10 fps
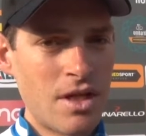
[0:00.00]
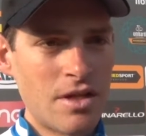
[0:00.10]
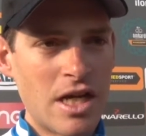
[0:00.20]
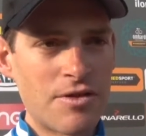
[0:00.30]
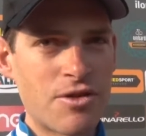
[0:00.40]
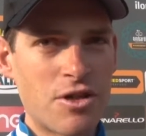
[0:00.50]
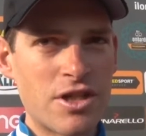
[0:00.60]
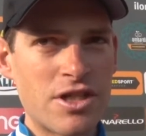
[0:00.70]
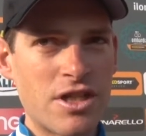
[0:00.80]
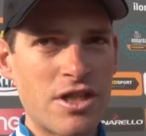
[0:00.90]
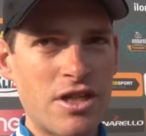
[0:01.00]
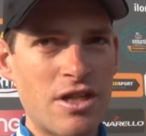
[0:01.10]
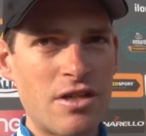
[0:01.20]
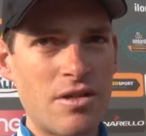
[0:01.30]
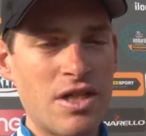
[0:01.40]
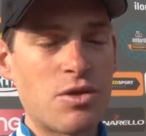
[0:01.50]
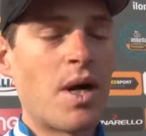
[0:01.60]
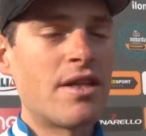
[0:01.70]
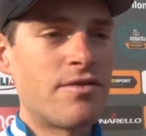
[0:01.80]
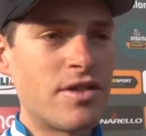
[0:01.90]
Yeah, of course. It's
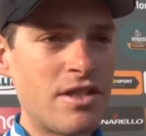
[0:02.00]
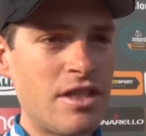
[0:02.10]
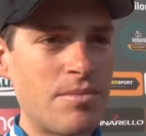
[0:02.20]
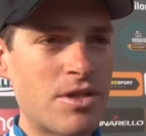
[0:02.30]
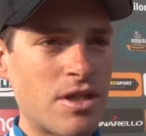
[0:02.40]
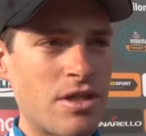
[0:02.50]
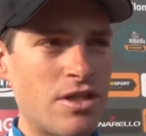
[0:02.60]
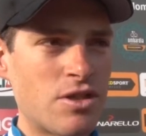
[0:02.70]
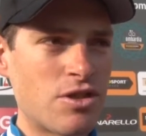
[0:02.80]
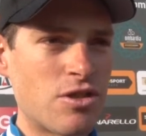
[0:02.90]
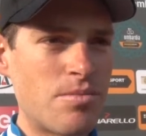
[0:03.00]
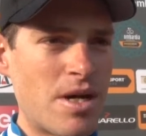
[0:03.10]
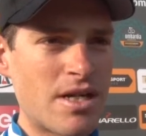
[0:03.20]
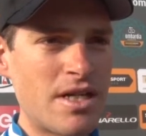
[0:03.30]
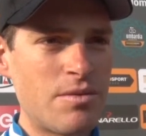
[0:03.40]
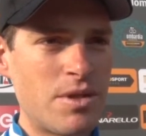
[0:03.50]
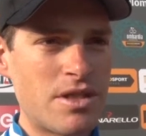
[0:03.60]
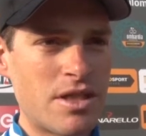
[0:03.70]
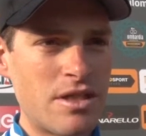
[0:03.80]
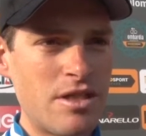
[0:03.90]
one of the teams. It's also Bahrain with
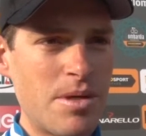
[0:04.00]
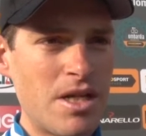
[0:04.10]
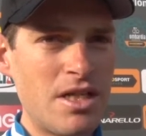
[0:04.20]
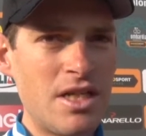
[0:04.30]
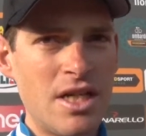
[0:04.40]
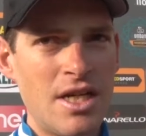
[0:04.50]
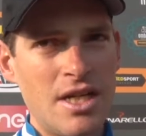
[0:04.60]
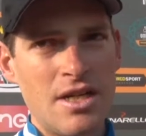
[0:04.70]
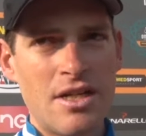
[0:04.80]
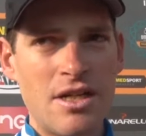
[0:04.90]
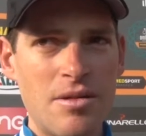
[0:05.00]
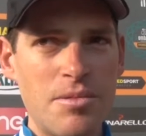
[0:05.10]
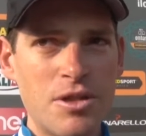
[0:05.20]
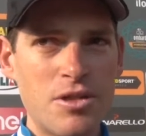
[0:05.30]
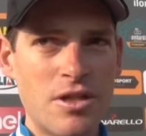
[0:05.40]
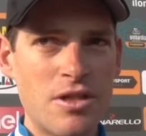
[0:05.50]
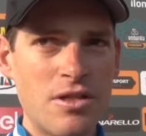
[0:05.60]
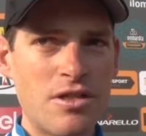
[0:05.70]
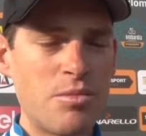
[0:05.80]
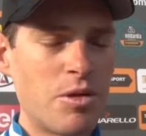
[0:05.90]
Nibali. But
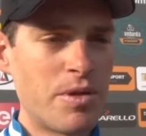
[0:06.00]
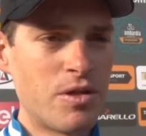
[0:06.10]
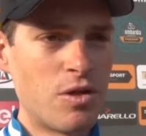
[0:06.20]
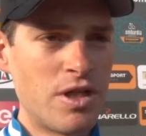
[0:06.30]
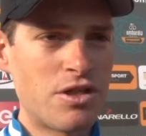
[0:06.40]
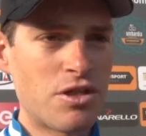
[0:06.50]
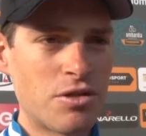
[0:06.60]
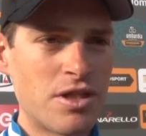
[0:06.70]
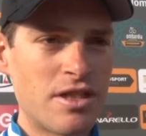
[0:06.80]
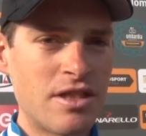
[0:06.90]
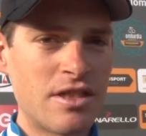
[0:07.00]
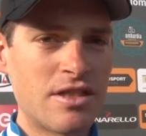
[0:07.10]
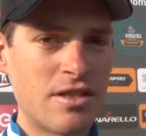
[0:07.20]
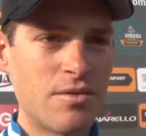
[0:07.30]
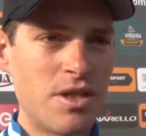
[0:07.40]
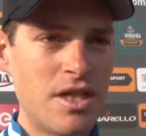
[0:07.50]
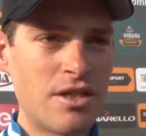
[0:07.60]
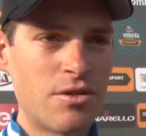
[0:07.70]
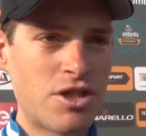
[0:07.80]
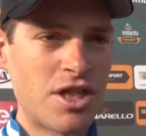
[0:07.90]
Thibaut Pinot, he showed that he is in really
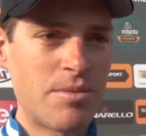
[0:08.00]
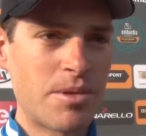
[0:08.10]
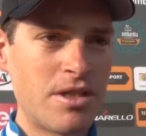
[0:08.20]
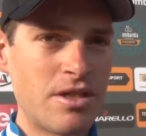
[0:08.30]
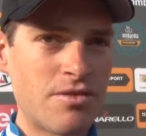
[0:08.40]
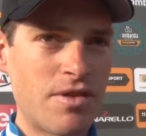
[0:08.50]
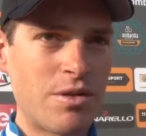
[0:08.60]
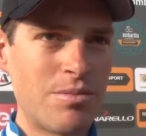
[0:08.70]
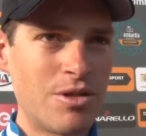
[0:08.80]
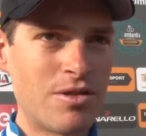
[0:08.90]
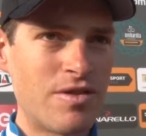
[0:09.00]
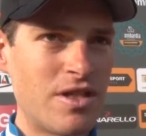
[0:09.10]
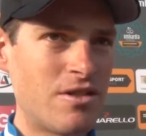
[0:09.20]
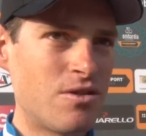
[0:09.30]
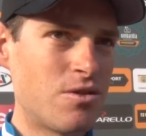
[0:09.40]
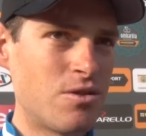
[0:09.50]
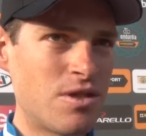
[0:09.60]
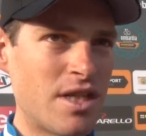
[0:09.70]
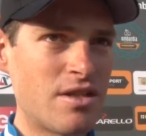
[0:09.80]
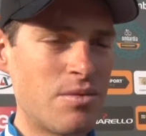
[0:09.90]
good shape and he is very motivated to
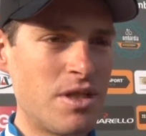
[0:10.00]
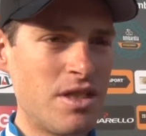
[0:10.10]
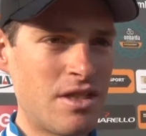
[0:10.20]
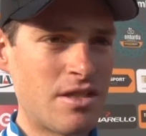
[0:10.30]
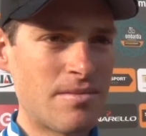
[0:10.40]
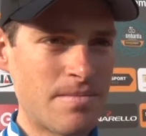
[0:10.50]
take the win here.